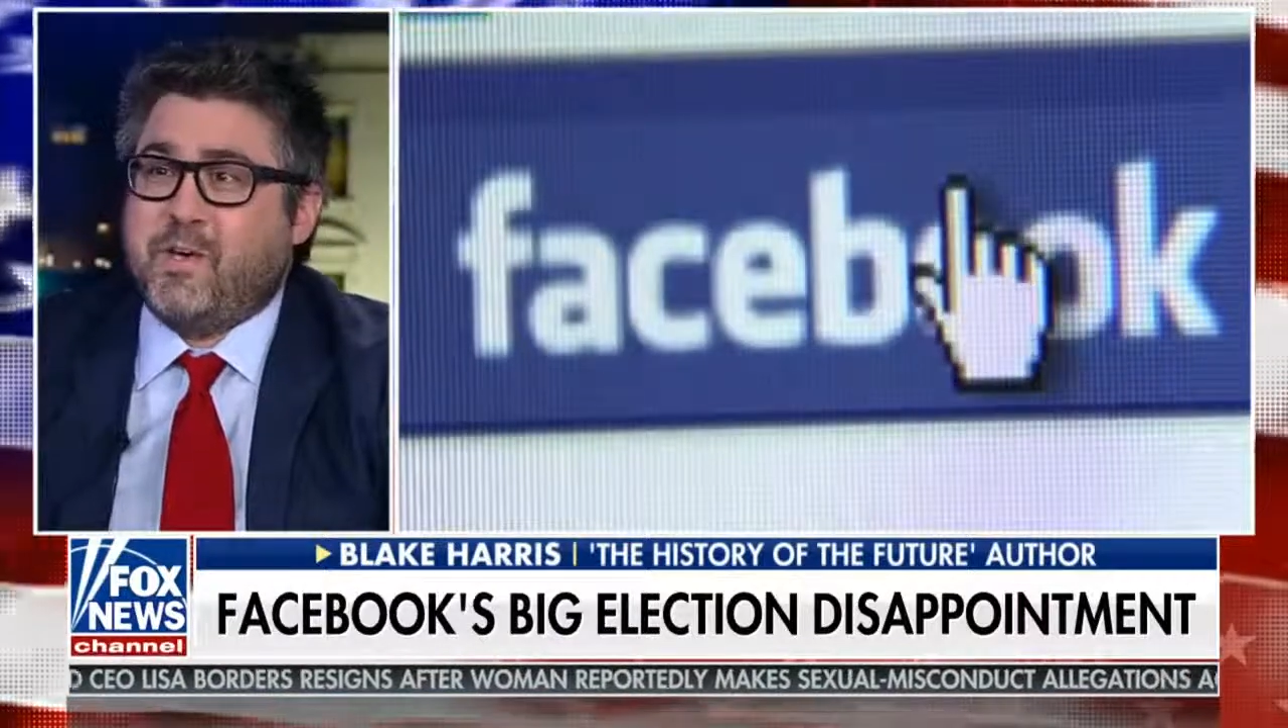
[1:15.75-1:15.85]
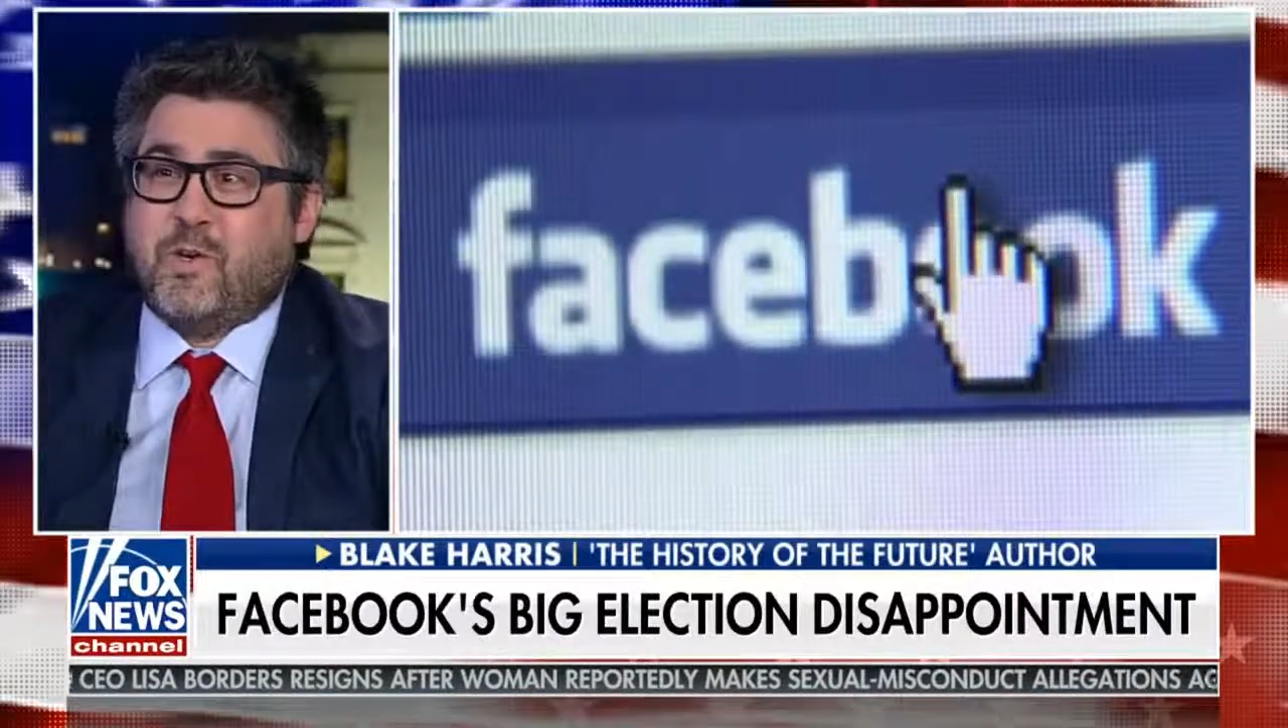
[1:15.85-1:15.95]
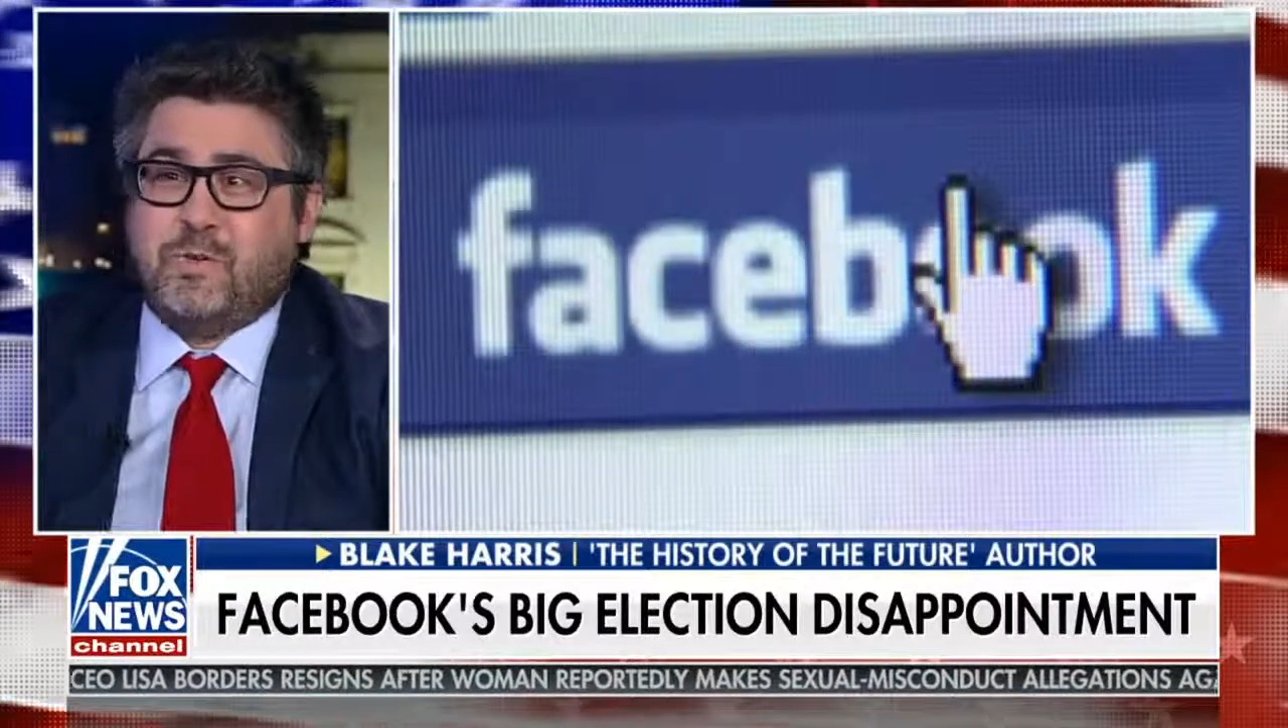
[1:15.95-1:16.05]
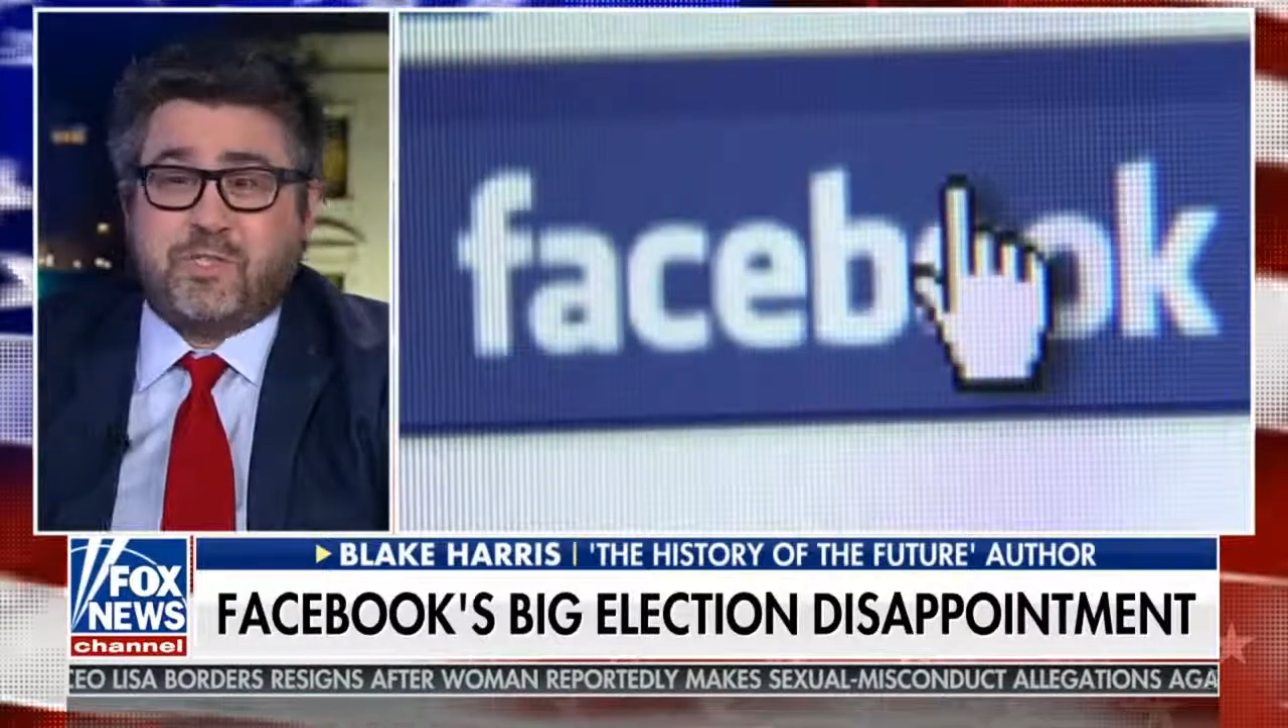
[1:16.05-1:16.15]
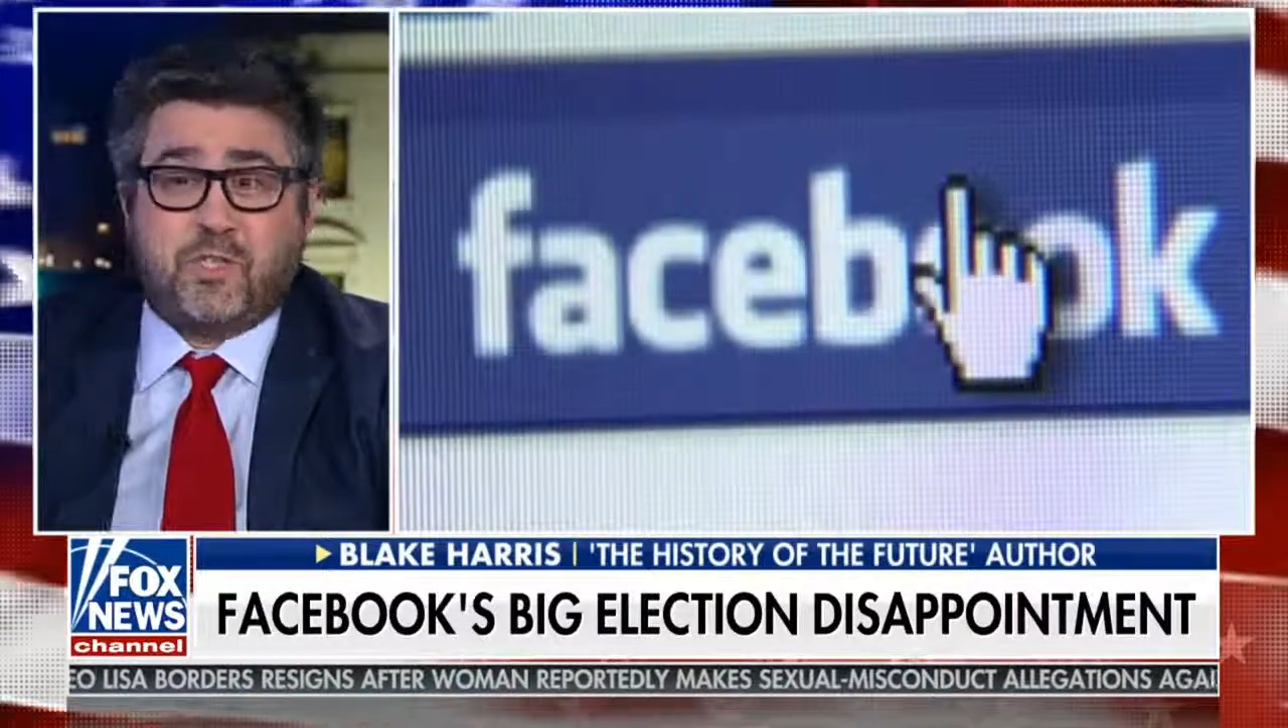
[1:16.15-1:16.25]

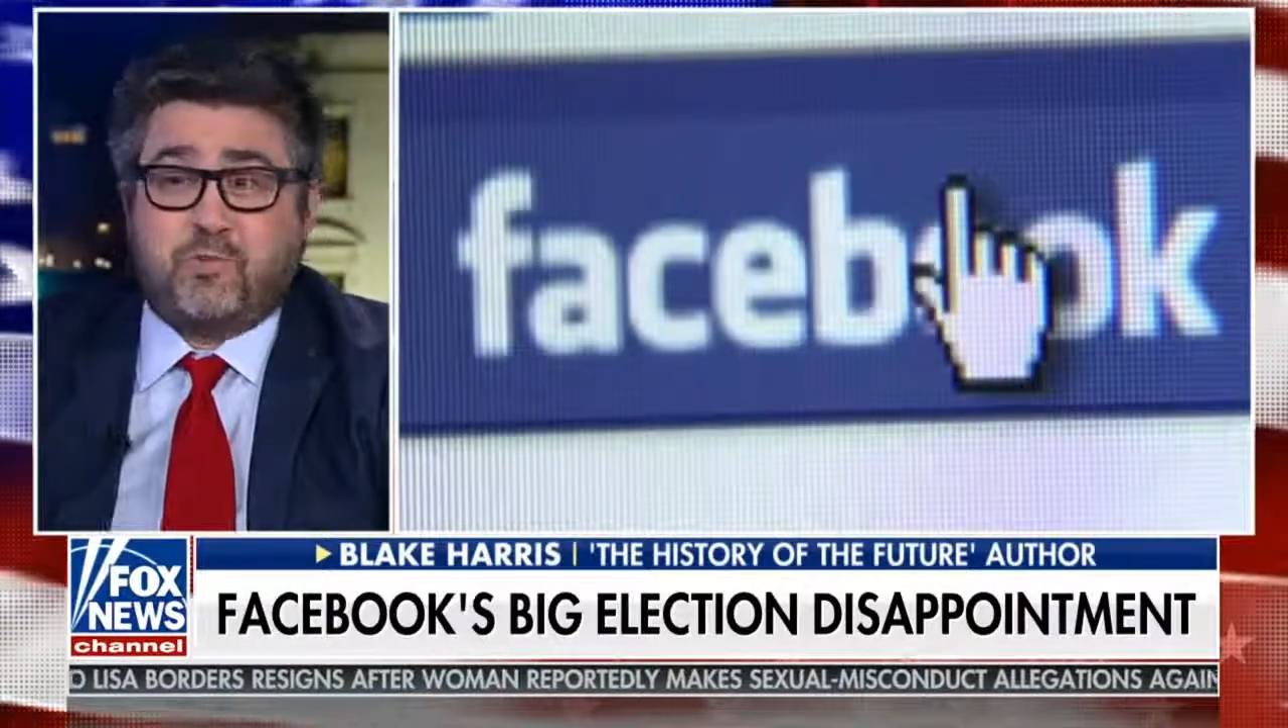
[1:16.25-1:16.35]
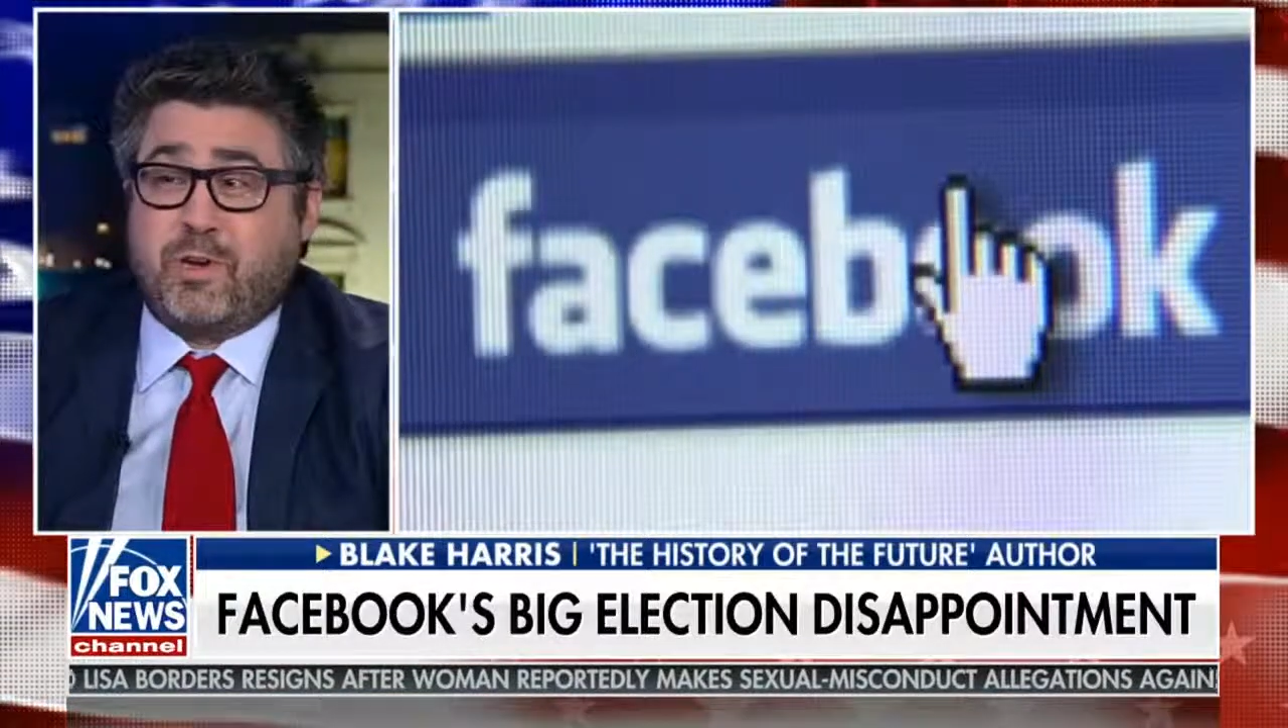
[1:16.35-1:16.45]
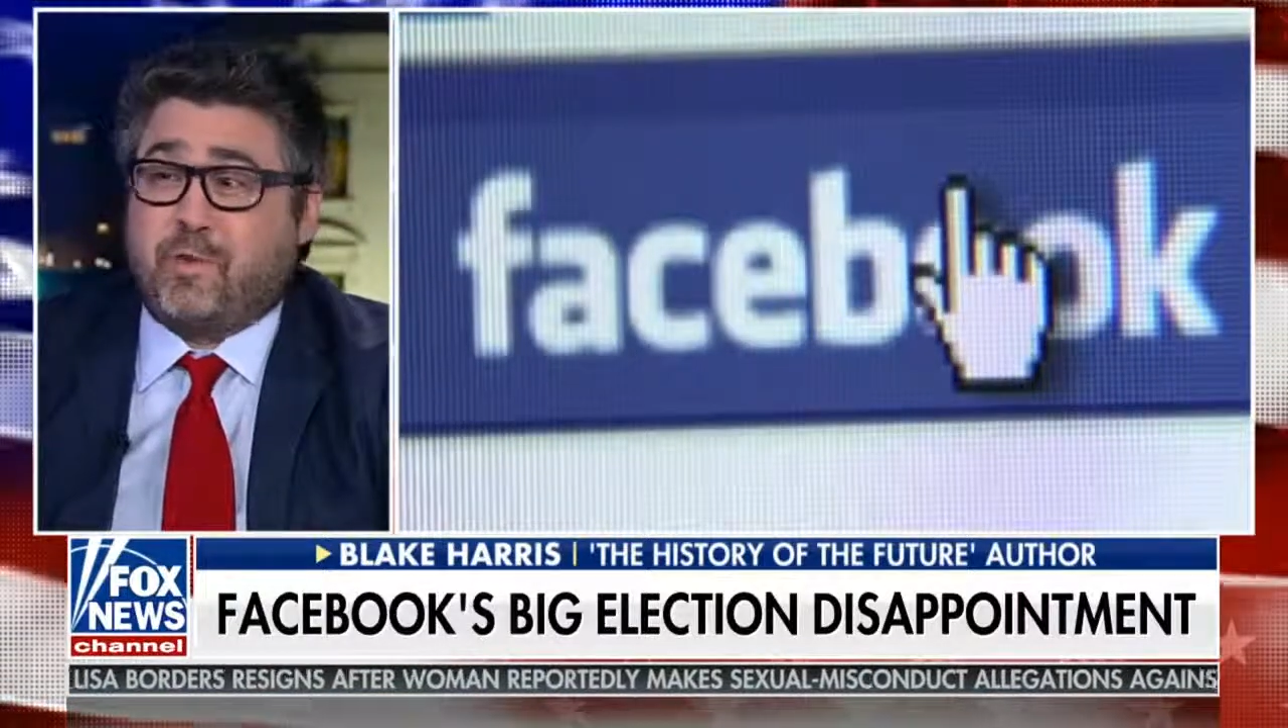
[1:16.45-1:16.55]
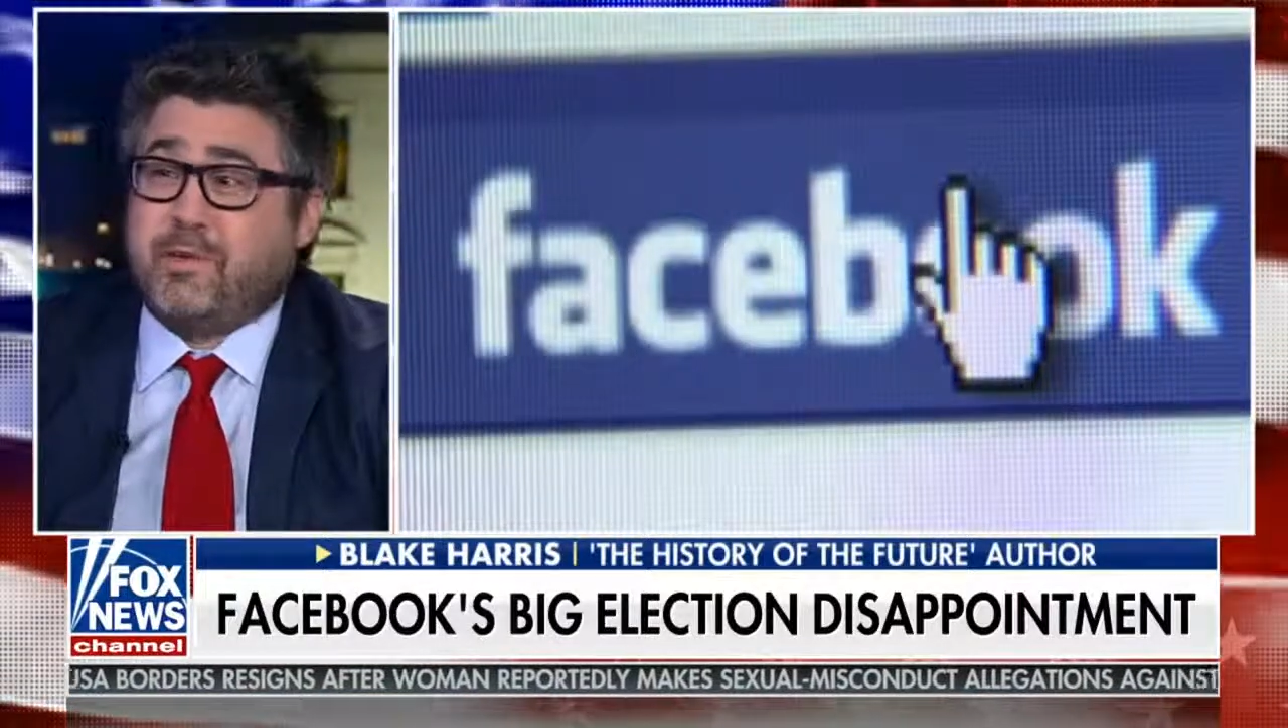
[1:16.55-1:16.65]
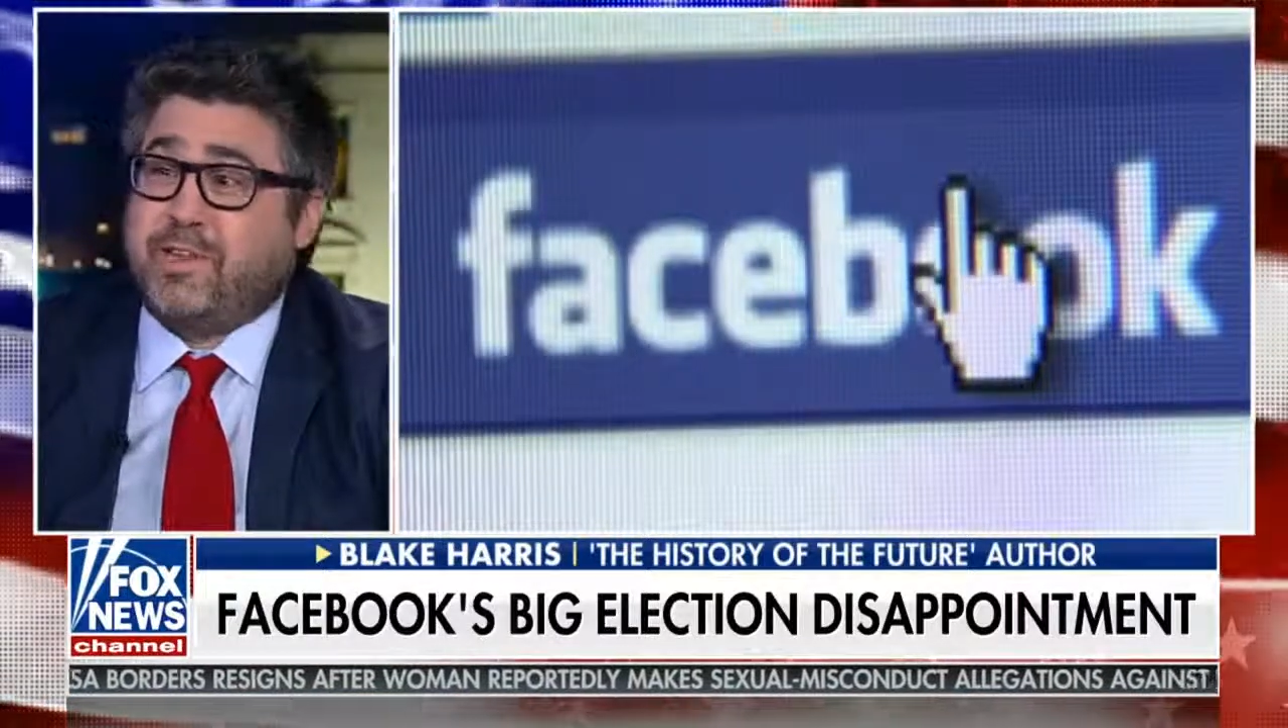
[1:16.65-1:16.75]
who is this dreamer